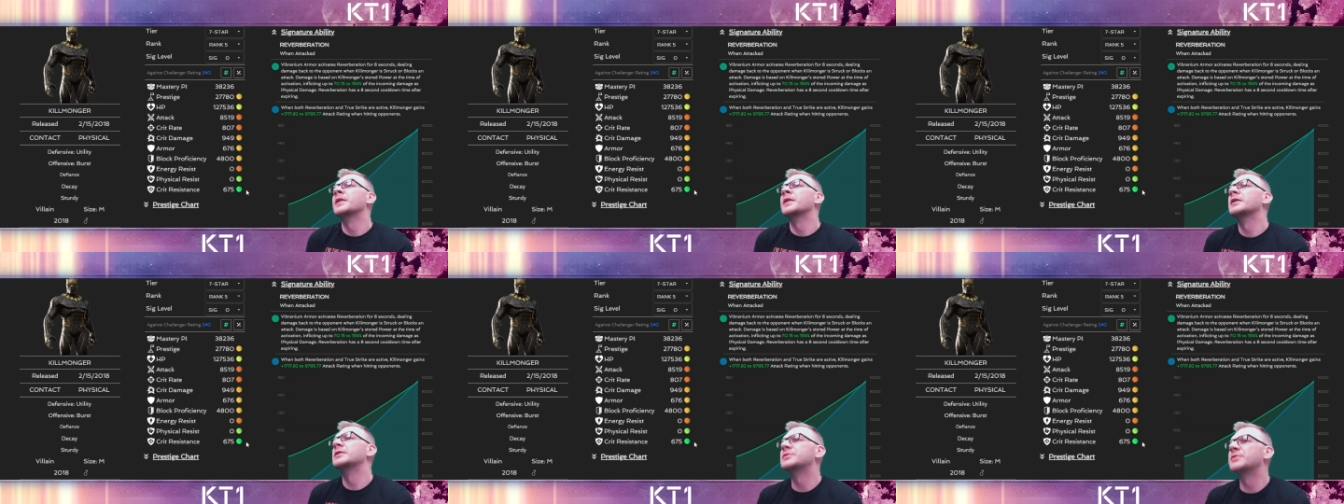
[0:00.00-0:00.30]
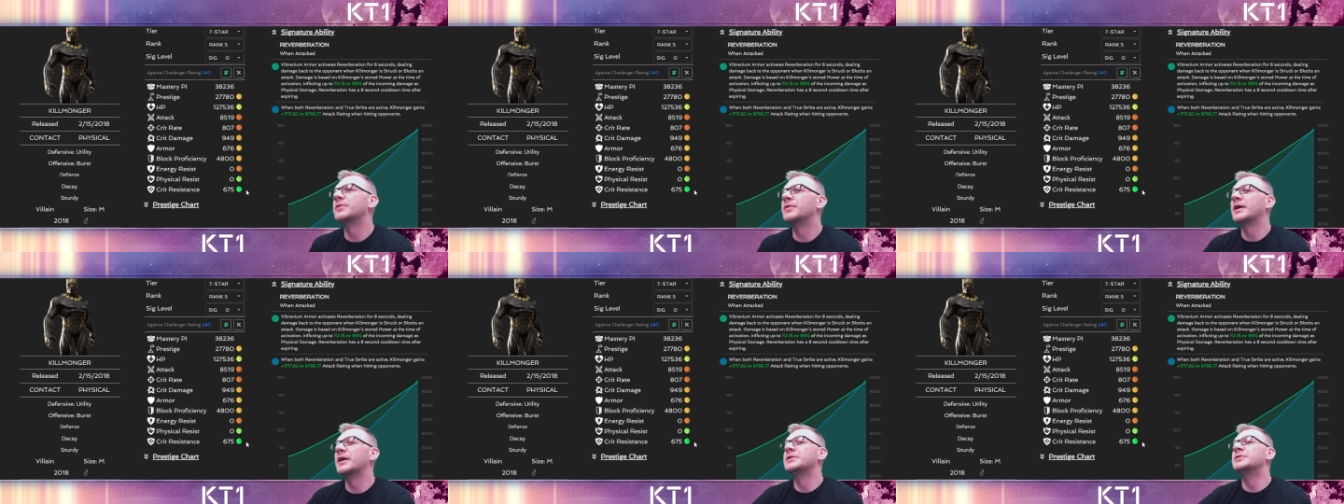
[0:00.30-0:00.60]

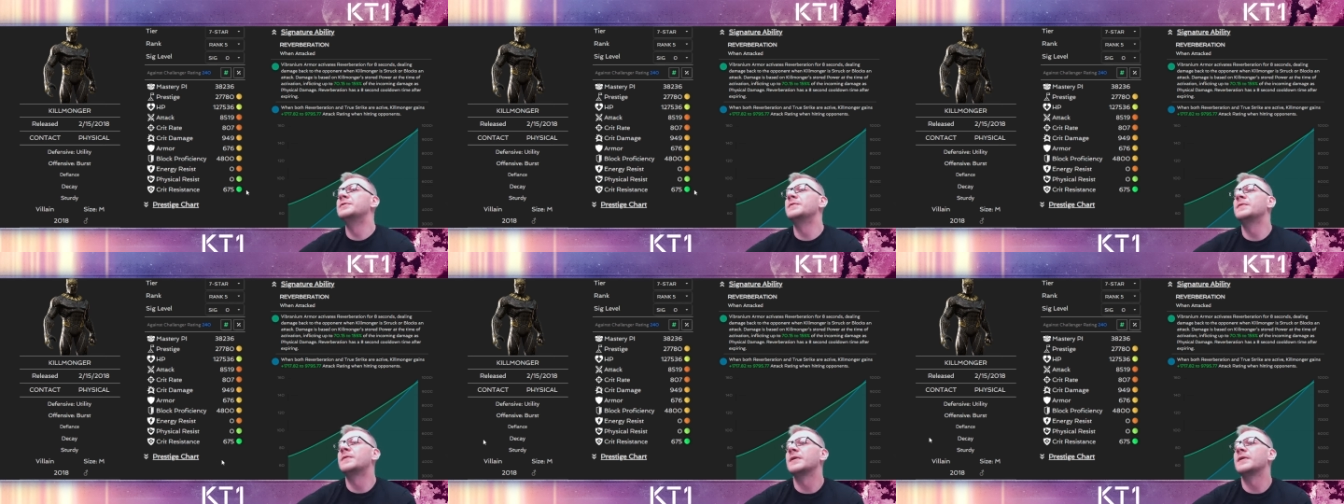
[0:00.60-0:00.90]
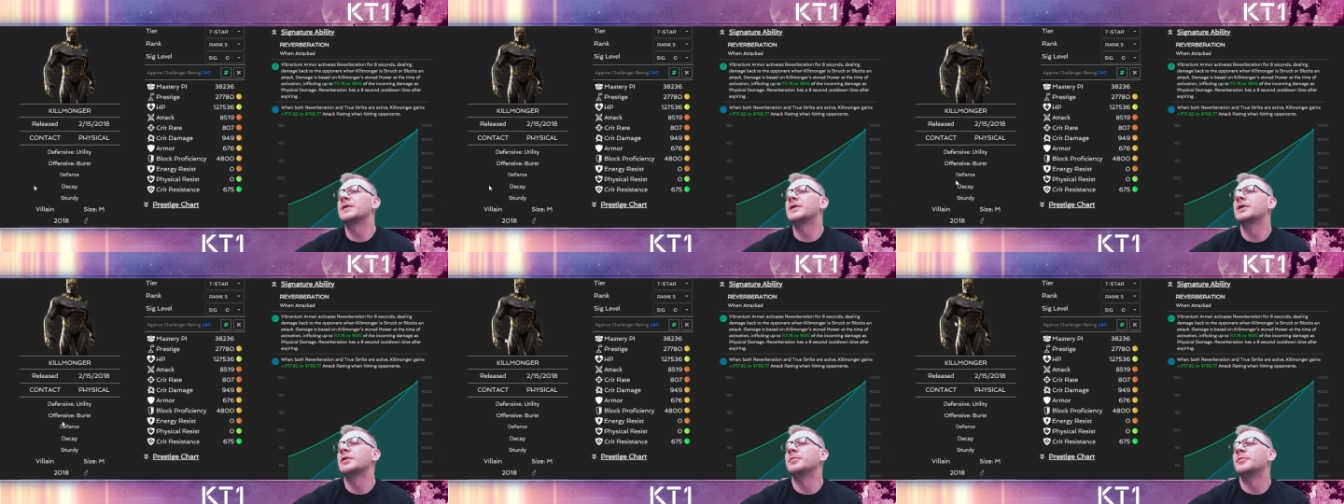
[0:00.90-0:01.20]
So I do
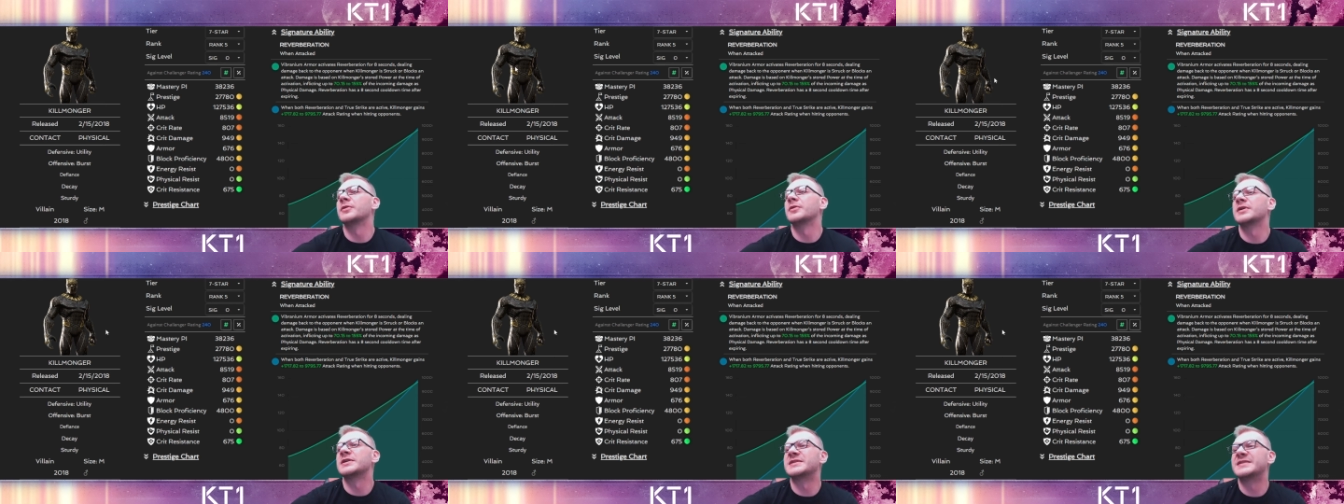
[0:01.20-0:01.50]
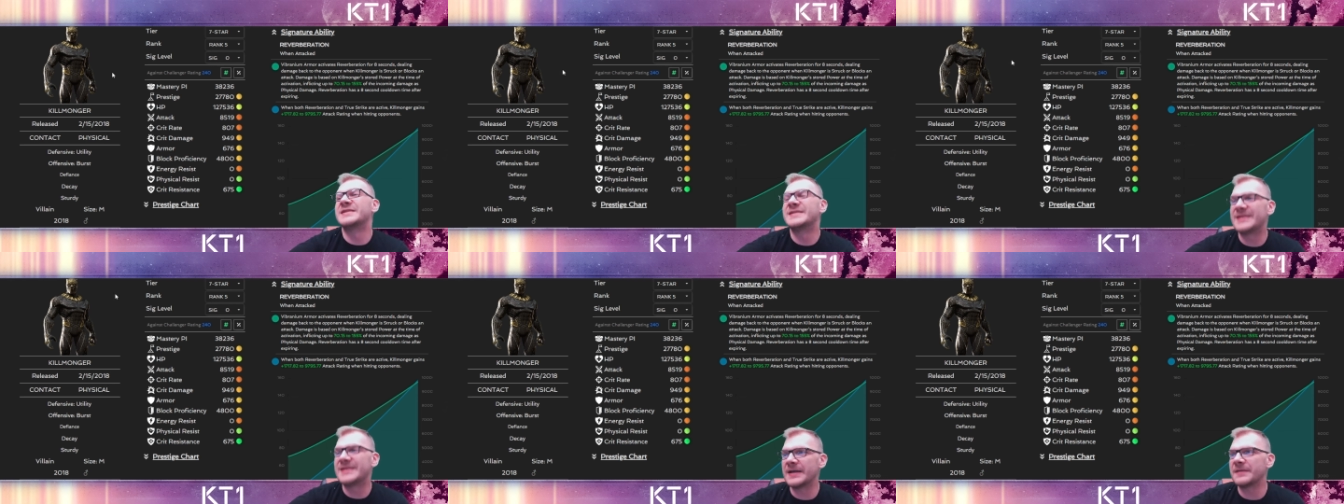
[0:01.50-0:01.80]
think Killmonger is
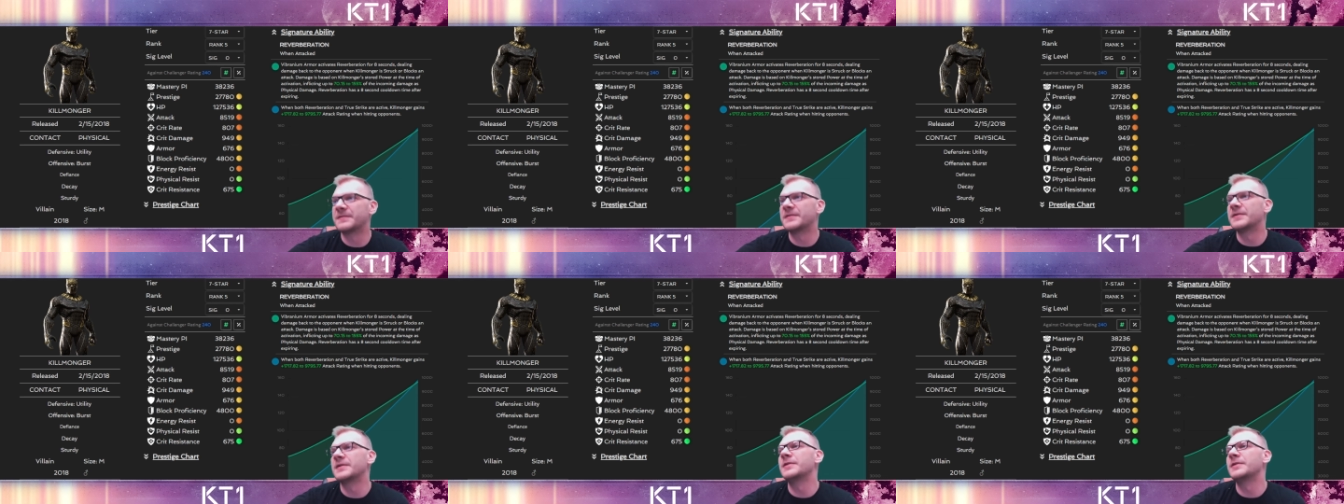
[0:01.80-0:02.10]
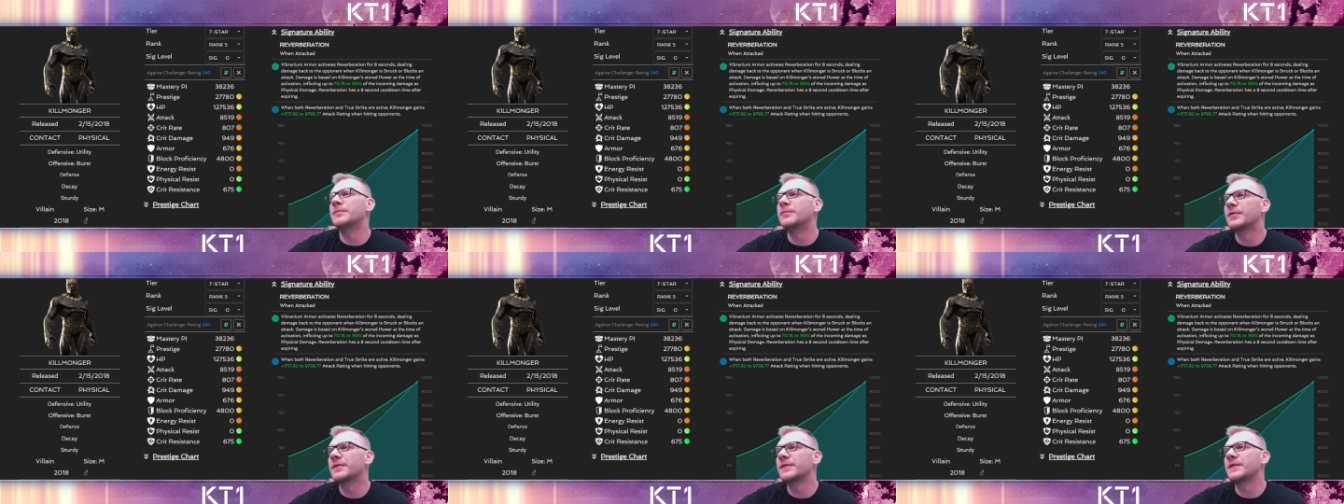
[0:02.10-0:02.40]
definitely
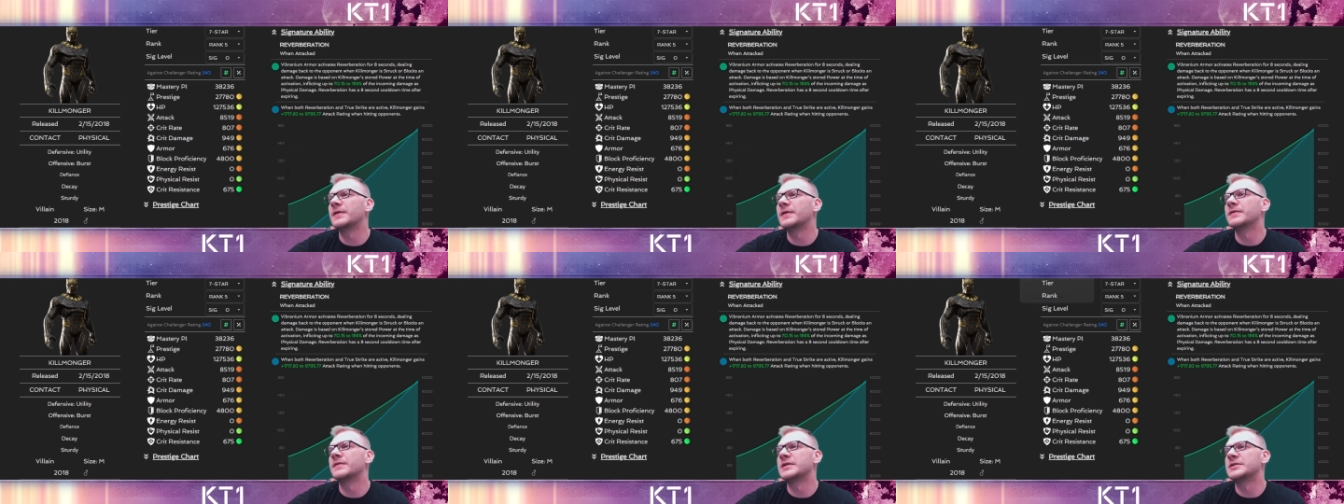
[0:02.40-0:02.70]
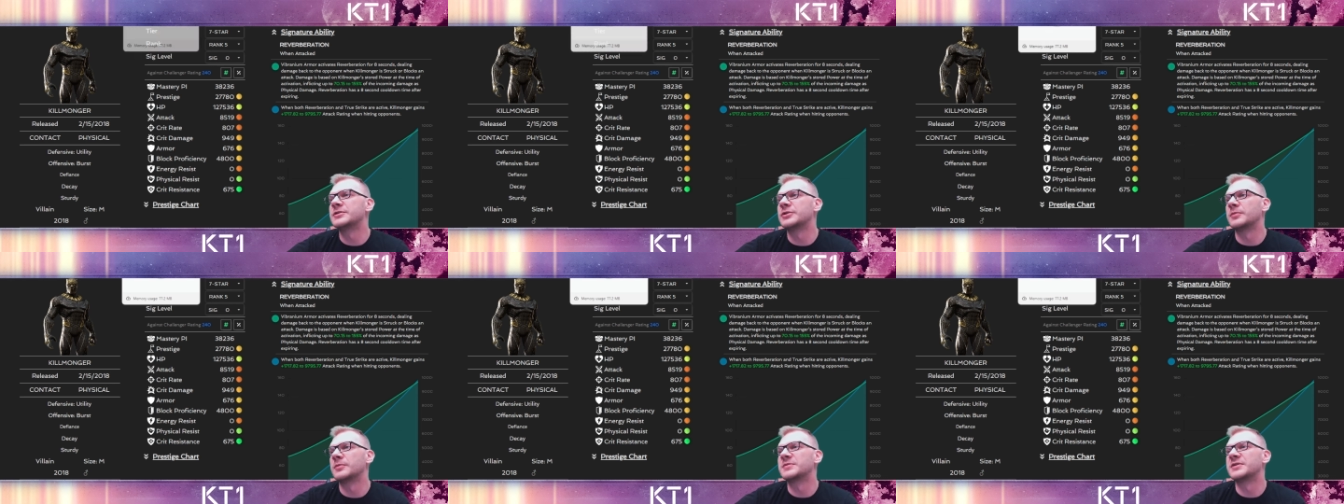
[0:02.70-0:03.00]
worthy in this
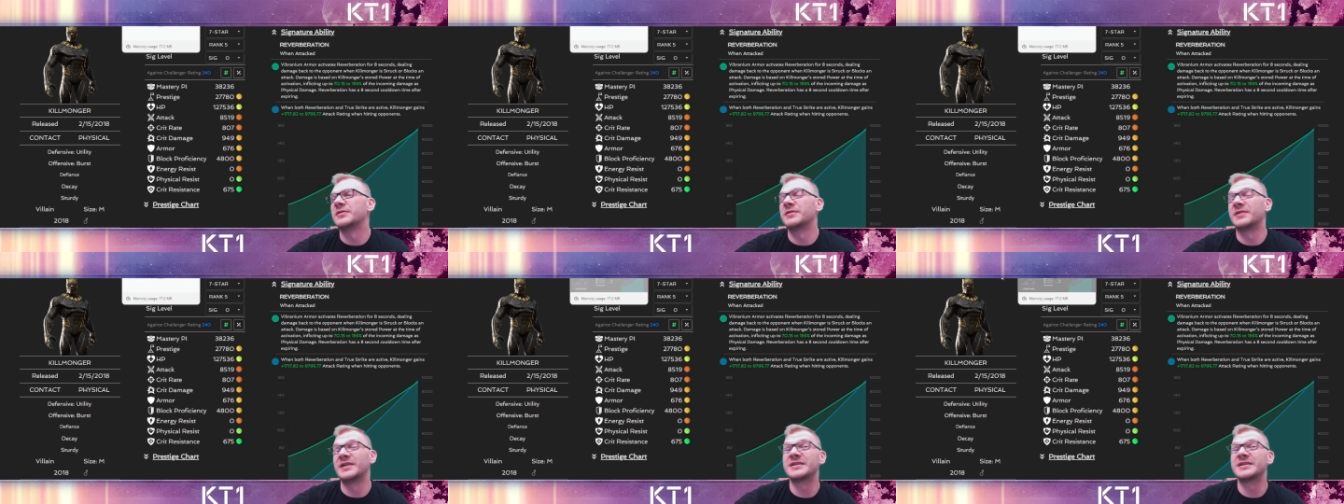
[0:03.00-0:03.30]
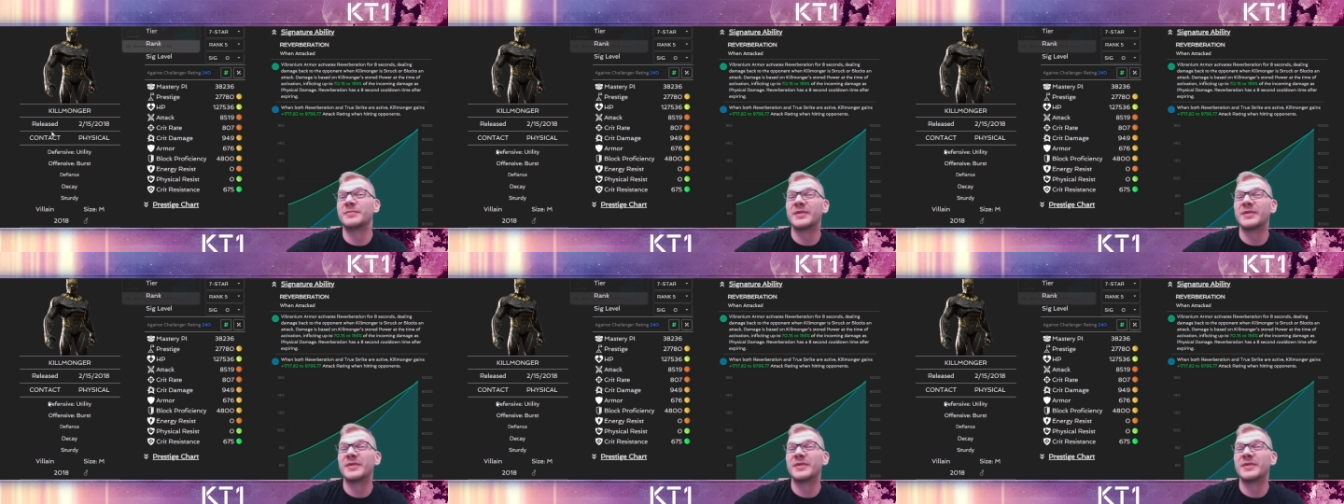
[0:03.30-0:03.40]
top 7 list,